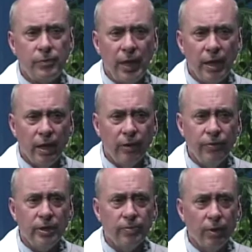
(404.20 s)
And if
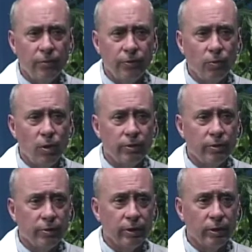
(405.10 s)
it's above the
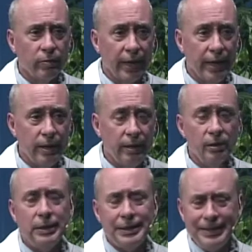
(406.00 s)
130 over 80,
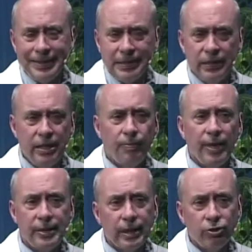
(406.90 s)
you need to pay
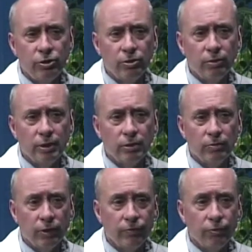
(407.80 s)
attention to it.
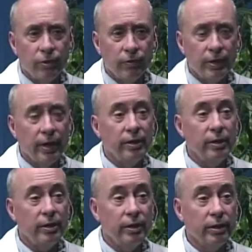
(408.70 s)
140 over 90, you
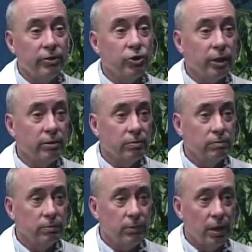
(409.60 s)
need to get it checked.
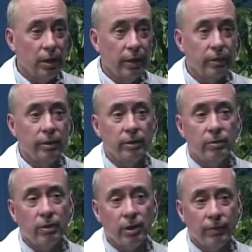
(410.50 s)
And
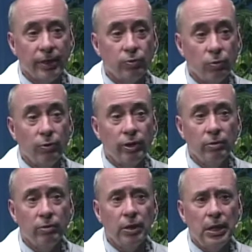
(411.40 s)
then that's what we
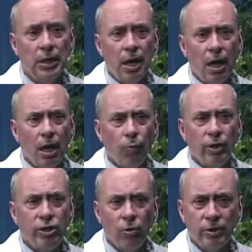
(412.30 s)
do. We
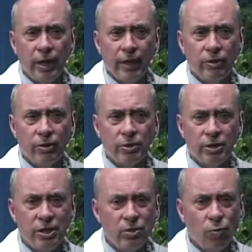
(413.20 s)
don't diagnose this.
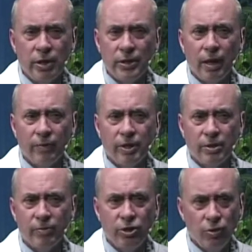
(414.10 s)
Just one time doesn't
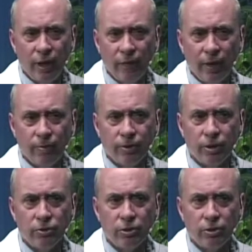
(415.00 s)
mean you have hypertension.